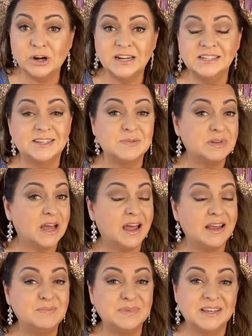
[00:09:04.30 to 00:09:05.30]

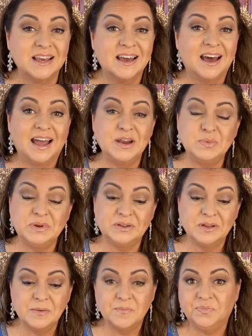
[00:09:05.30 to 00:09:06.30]
Sometimes I will
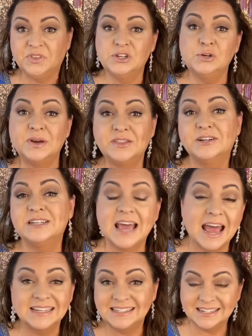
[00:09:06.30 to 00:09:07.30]
do other
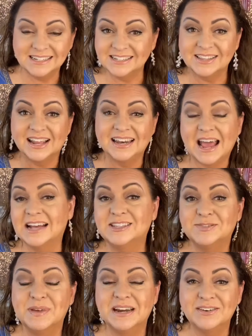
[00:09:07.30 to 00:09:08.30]
tasks until the last
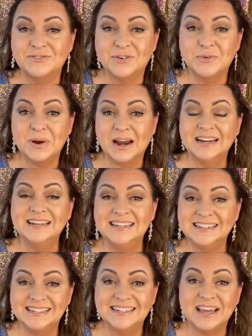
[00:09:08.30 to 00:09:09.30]
minute for when I
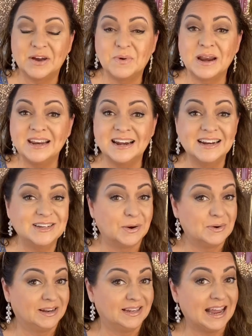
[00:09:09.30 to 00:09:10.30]
need to get ready, and I
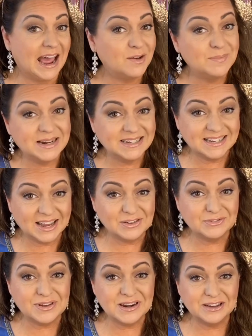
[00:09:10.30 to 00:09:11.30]
don't allow
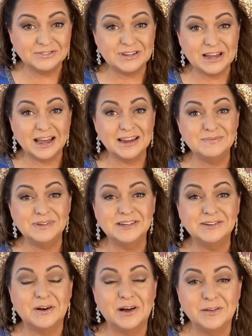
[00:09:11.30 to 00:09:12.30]
myself enough time to
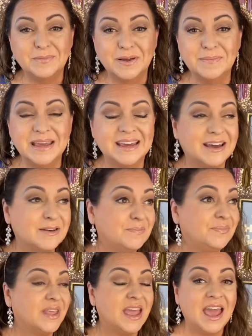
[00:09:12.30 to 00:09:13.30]
do all my makeup.
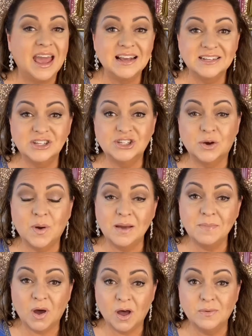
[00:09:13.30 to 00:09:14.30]
And so I'm
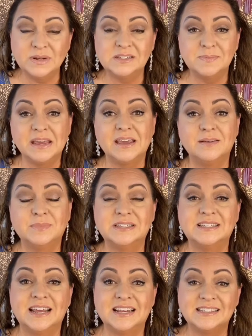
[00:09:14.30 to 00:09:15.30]
always making
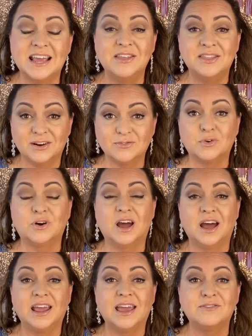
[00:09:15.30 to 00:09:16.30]
mistakes, and therefore
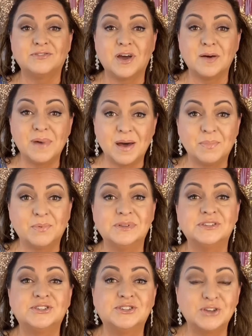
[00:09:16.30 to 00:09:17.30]
I have come up with
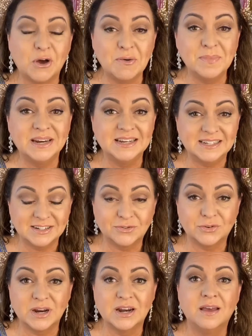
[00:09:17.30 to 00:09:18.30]
so many
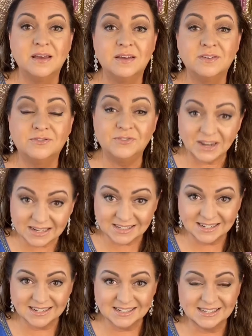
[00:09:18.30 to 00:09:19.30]
different
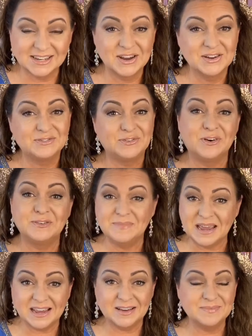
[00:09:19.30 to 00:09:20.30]
fixes for
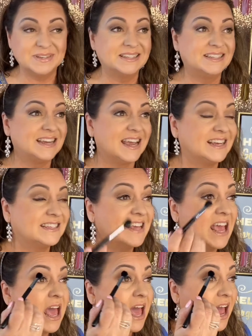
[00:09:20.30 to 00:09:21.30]
makeup mistakes,
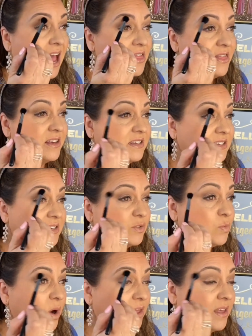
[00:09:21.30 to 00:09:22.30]
and this is
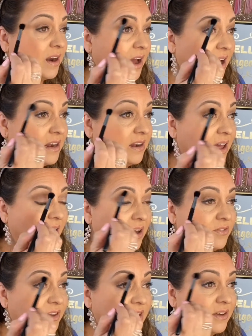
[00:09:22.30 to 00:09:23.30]
one that I
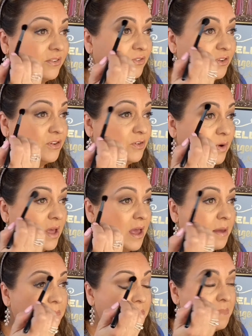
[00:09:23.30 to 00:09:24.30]
love. If you
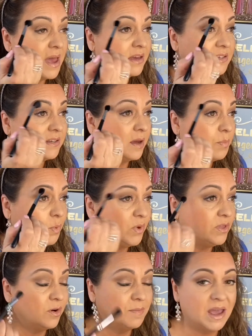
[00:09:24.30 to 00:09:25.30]
mess up with
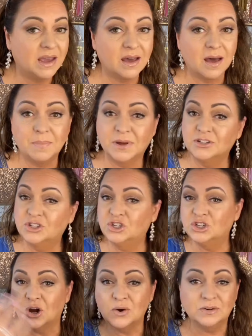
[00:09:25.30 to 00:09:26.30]
your makeup,
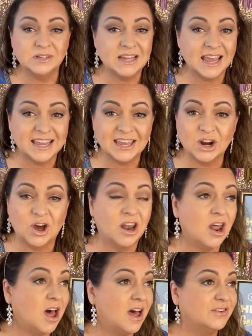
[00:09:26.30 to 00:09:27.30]
don't take it all
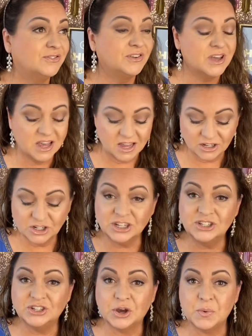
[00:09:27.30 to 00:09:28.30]
off.
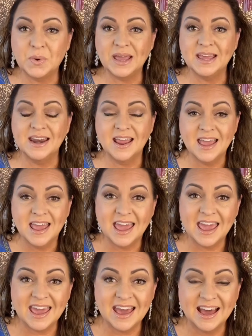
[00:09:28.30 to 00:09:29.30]
Just go in
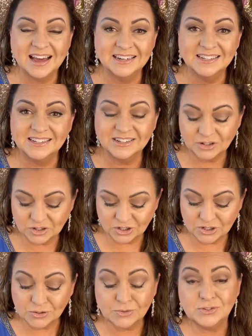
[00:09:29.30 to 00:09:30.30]
and
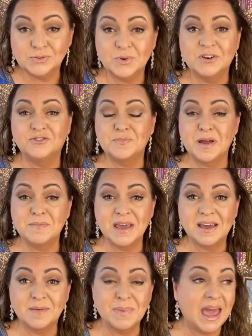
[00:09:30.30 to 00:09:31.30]
use one of my
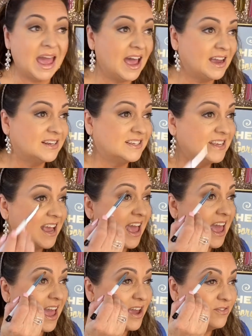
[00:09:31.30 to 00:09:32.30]
makeup hacks
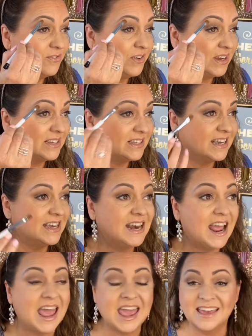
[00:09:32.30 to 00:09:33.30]
and fix it,
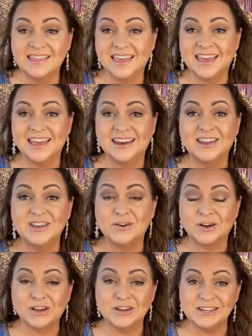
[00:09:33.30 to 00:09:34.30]
and then
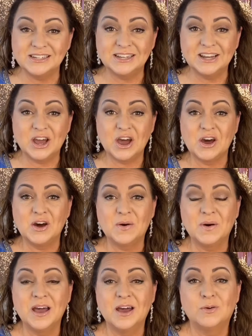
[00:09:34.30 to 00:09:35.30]
you're good to
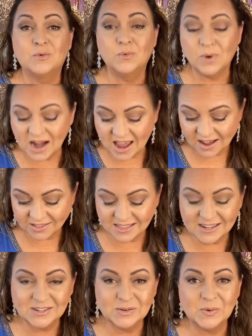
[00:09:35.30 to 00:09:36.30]
go. Run out the
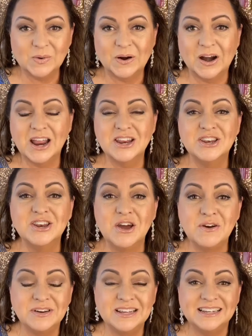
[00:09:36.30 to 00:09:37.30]
door.
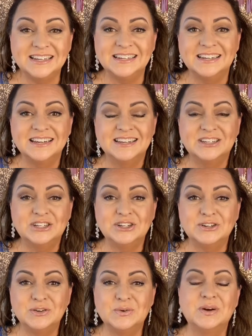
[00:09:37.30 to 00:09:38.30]
No need
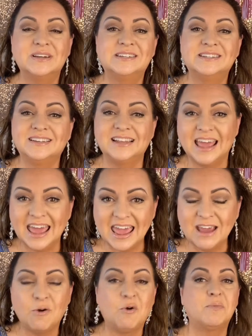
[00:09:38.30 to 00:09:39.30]
to
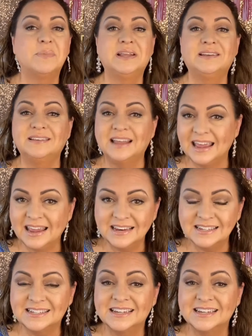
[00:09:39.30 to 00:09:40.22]
delay or be late.